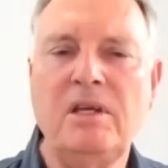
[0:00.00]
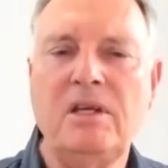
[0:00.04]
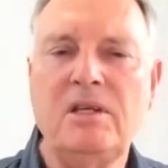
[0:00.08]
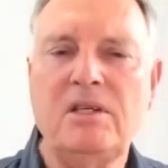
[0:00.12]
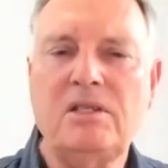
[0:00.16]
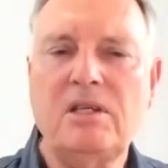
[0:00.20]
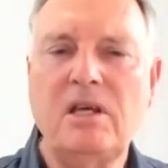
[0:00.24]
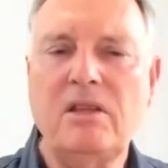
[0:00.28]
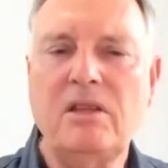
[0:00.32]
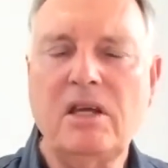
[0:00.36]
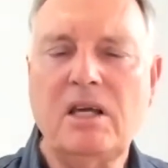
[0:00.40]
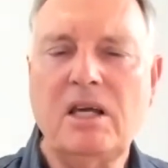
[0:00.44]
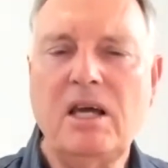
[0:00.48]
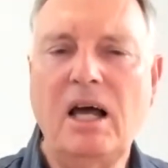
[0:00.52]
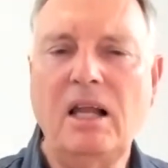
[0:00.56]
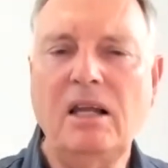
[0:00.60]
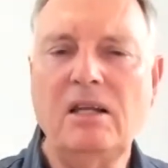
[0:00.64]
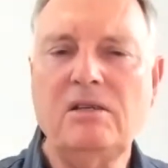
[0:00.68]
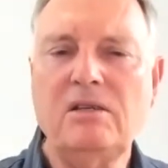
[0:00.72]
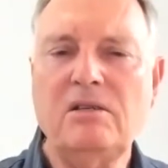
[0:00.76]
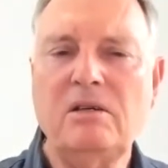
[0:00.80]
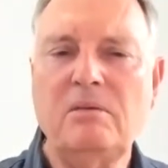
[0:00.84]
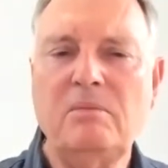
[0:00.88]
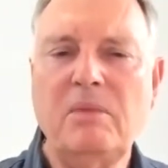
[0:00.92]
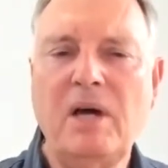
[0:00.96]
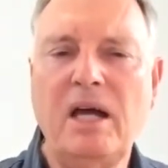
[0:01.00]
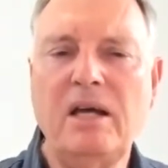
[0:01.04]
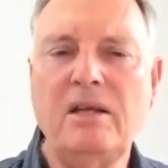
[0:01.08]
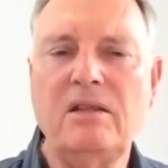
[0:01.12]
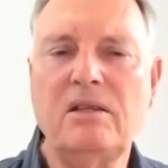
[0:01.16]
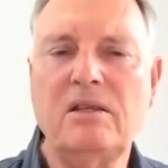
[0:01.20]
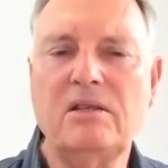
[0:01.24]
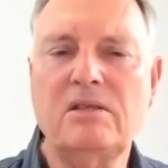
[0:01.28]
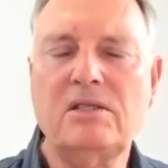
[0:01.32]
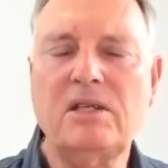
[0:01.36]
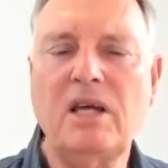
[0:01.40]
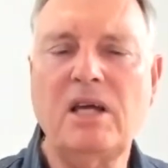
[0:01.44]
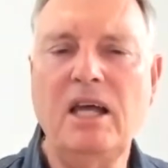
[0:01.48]
So the colors remain
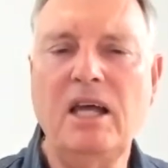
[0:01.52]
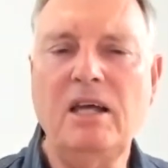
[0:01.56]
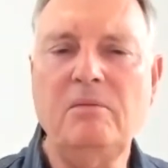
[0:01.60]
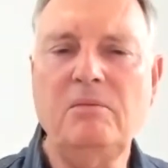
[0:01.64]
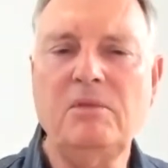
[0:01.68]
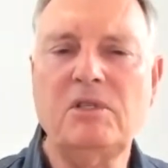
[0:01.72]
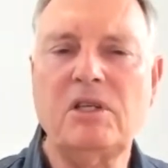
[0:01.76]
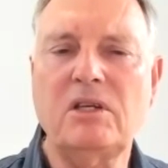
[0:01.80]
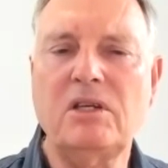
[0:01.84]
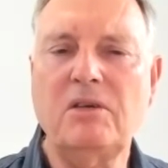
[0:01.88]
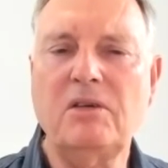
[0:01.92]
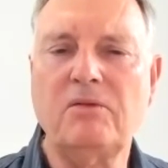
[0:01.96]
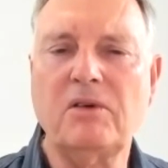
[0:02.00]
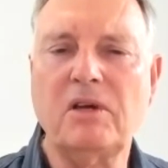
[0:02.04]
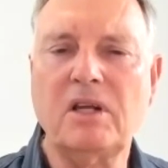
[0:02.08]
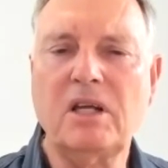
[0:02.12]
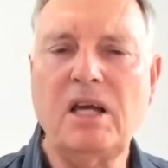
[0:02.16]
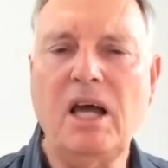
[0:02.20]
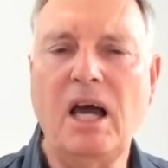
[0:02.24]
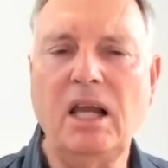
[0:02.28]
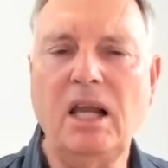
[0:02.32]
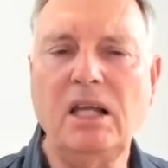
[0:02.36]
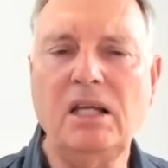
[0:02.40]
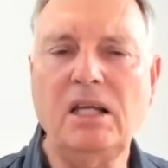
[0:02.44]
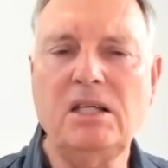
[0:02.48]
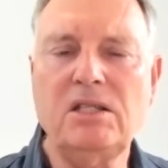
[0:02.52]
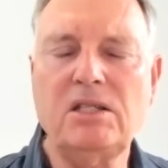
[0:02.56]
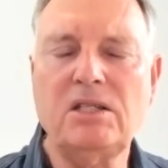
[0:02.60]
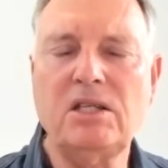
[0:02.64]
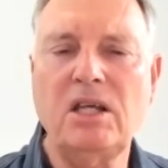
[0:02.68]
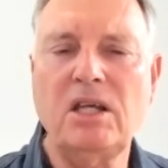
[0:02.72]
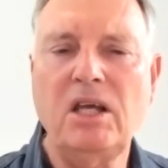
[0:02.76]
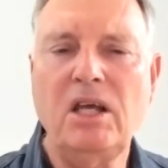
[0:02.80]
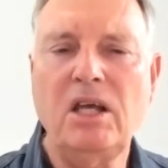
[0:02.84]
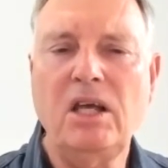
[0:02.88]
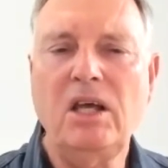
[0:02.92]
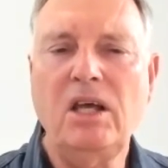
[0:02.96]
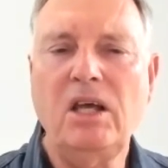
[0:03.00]
the same, so different colors.